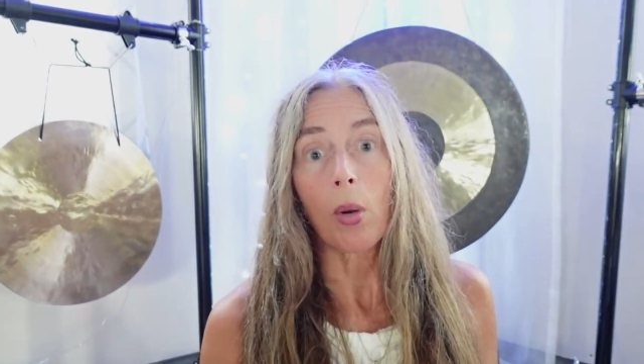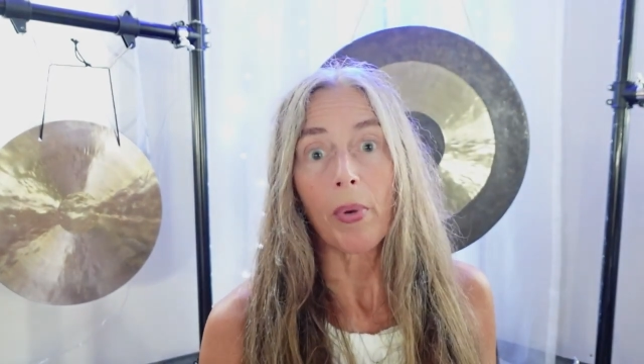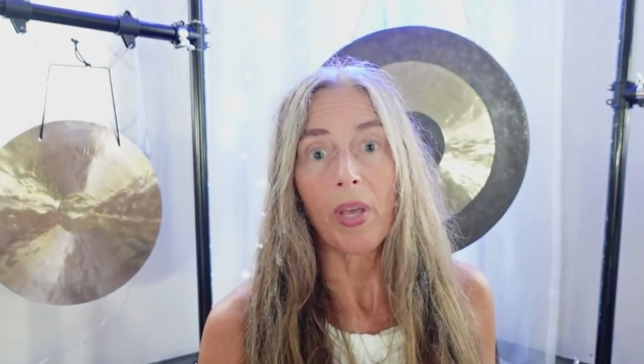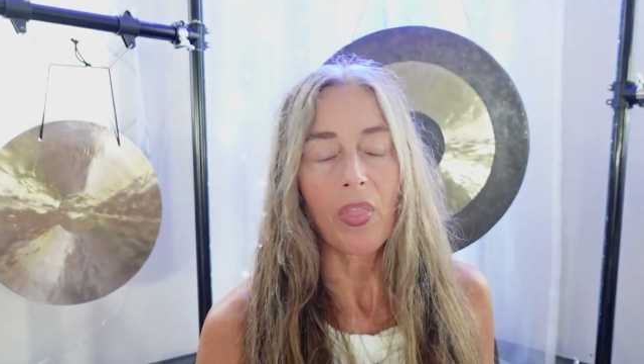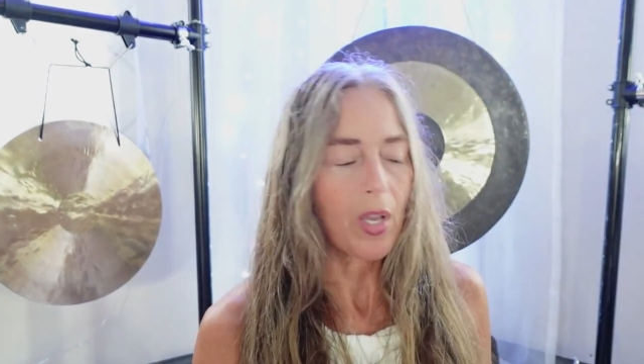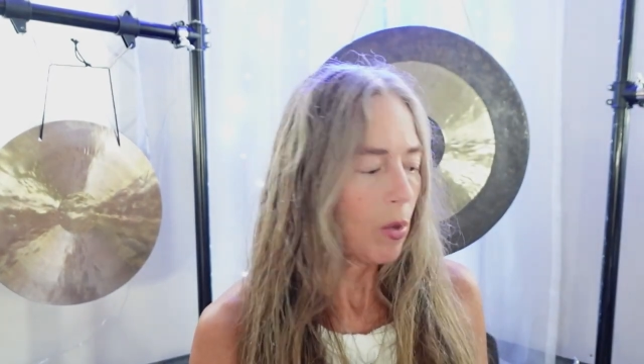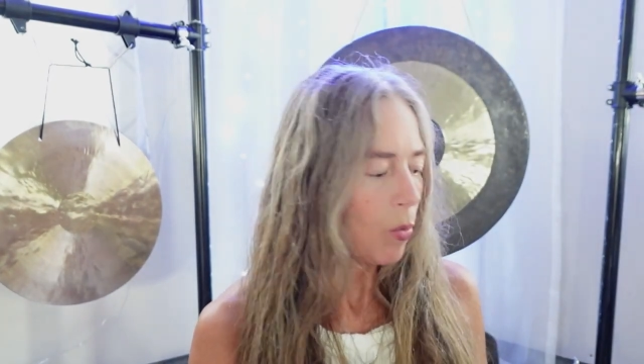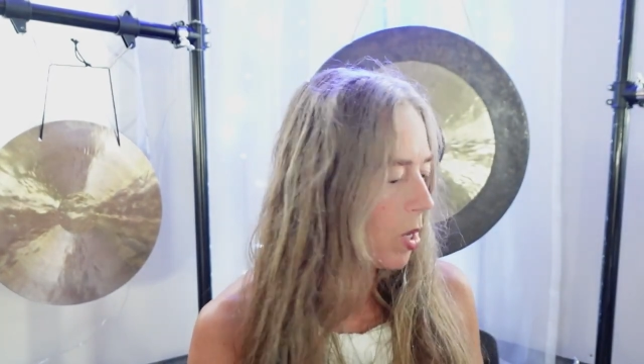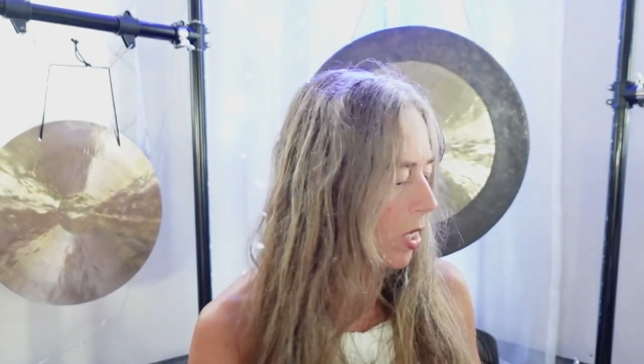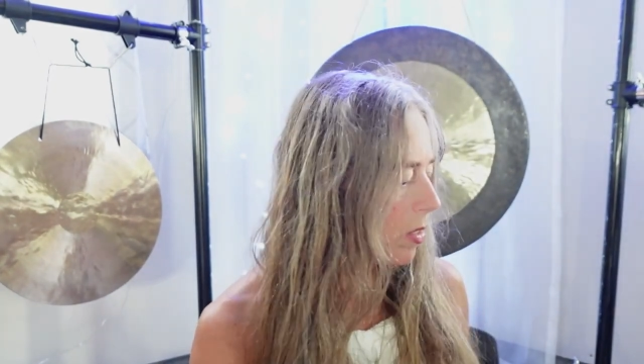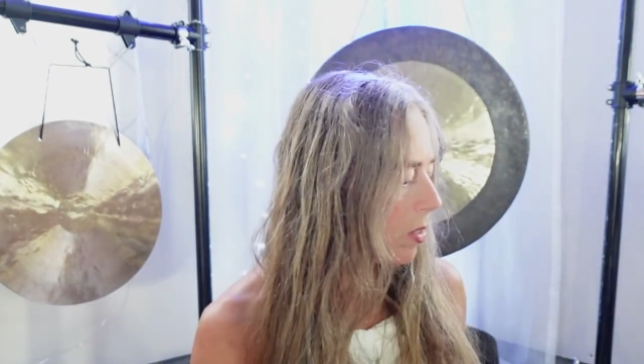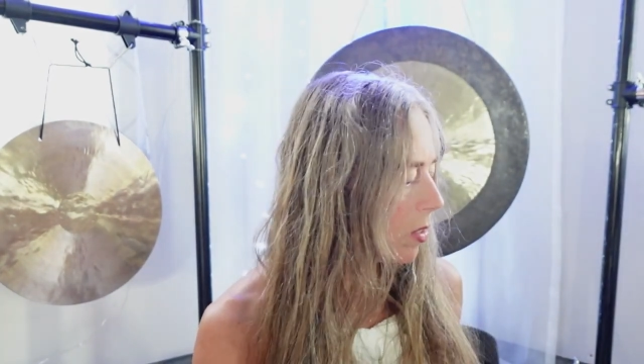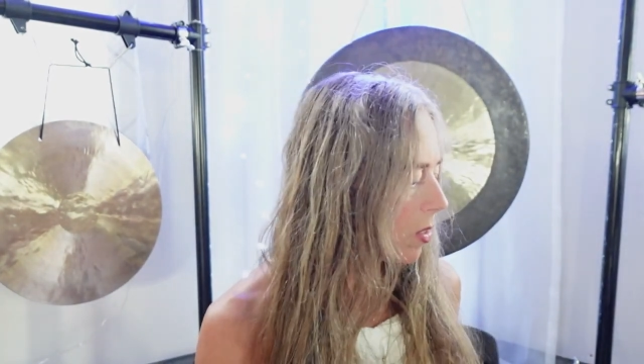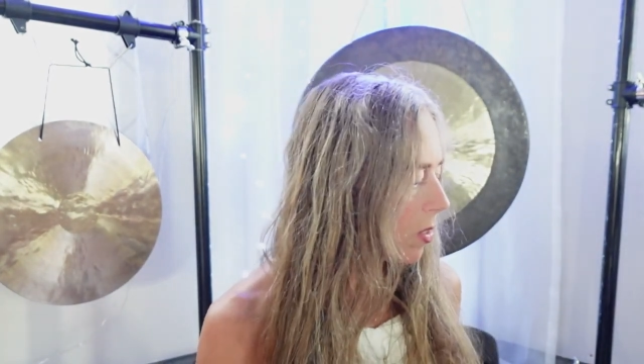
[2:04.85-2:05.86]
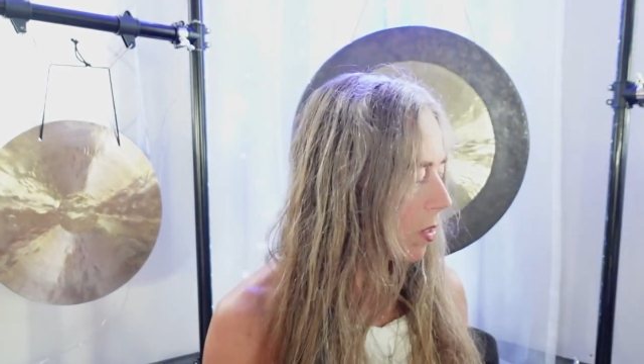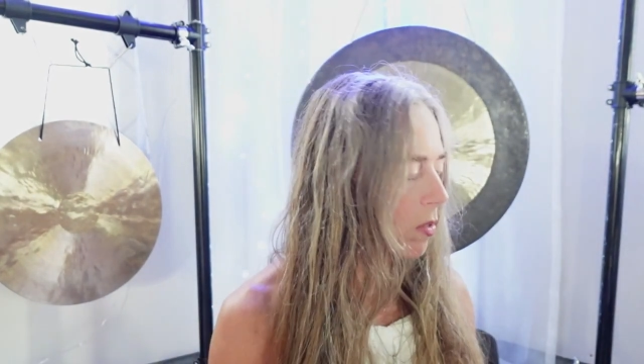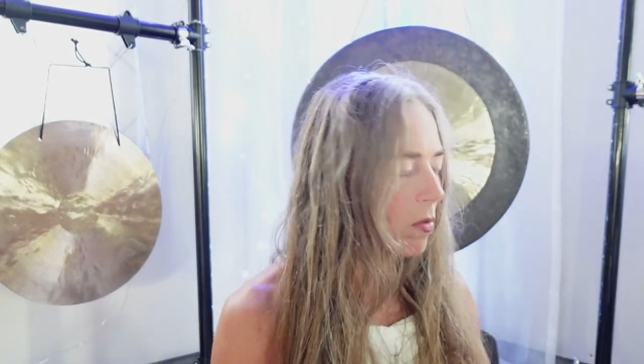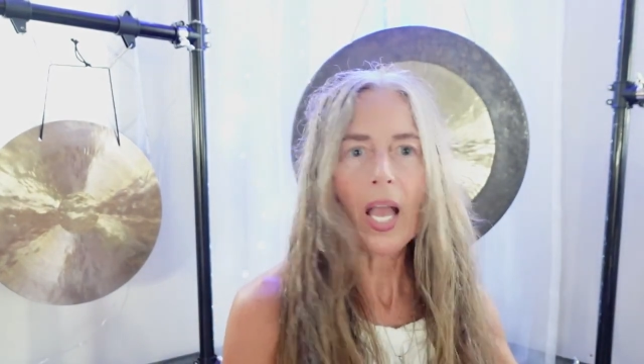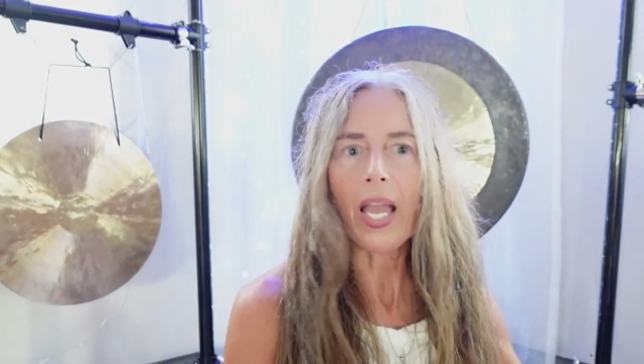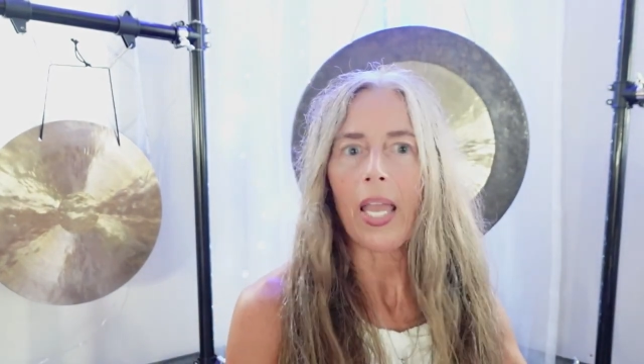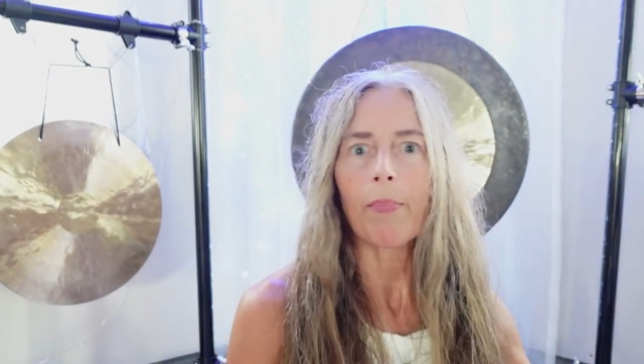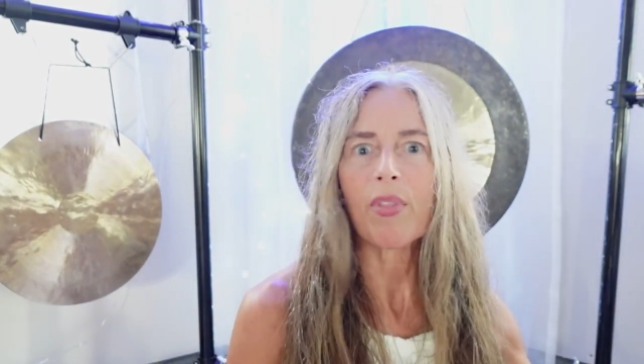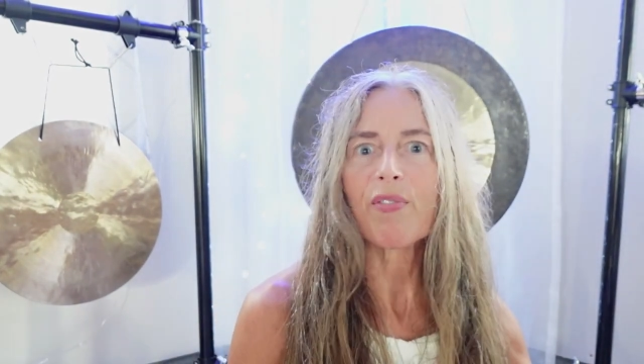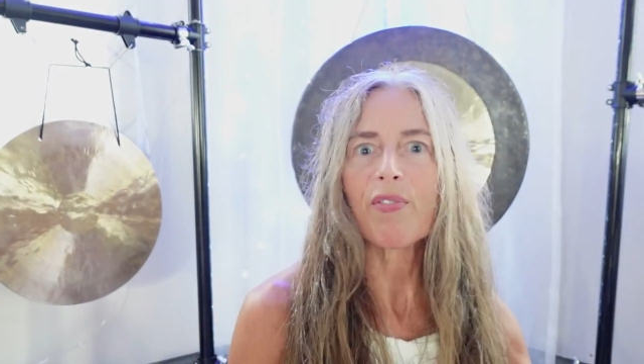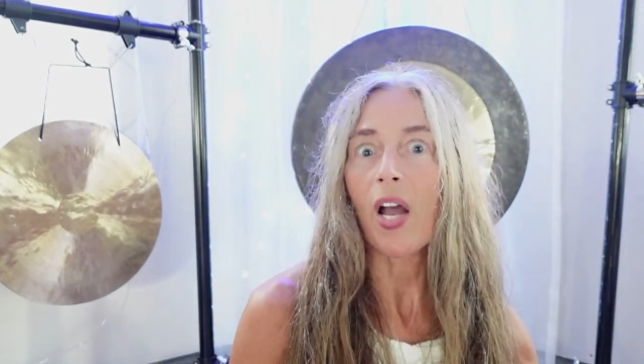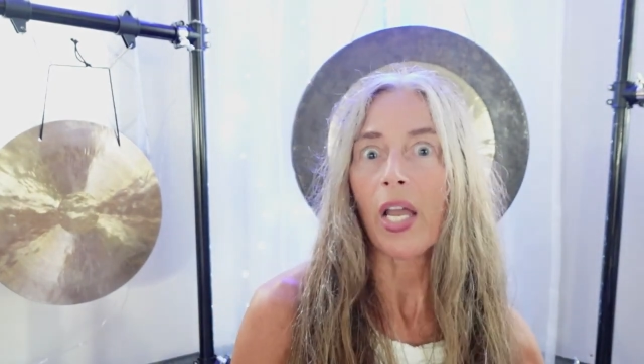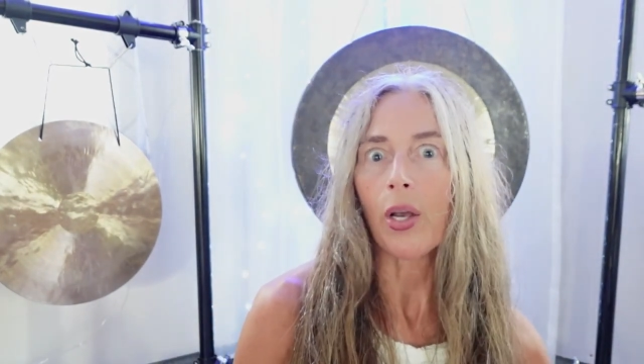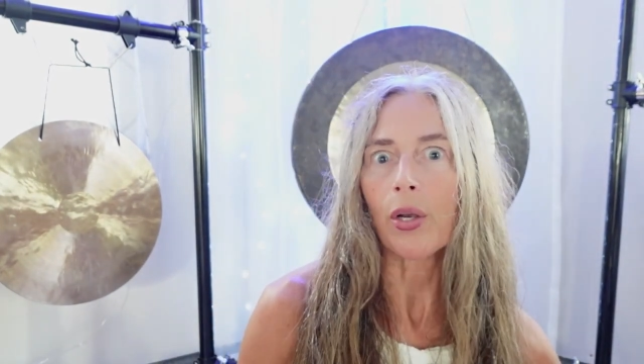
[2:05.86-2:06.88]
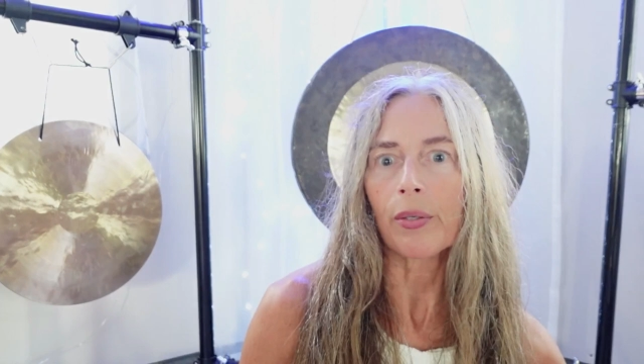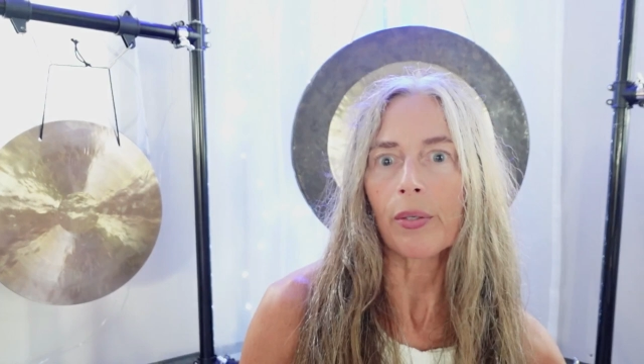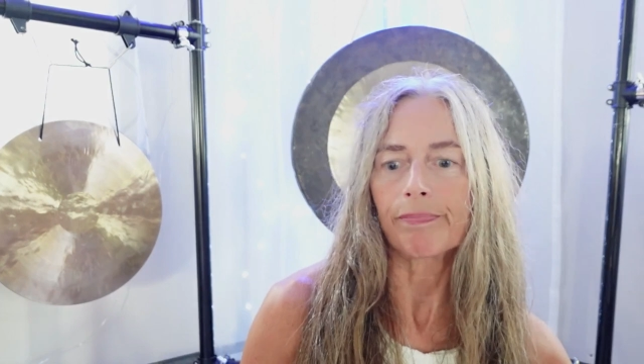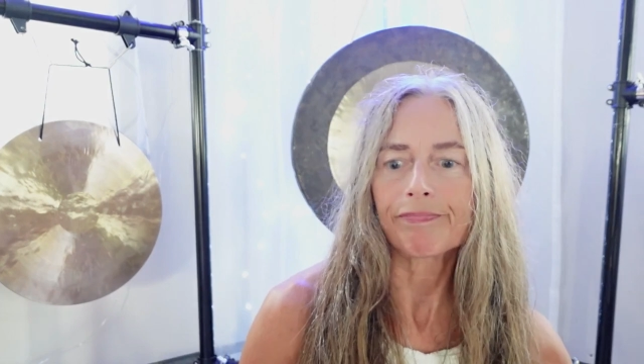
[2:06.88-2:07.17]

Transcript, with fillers: I think it was, I Am the Fire,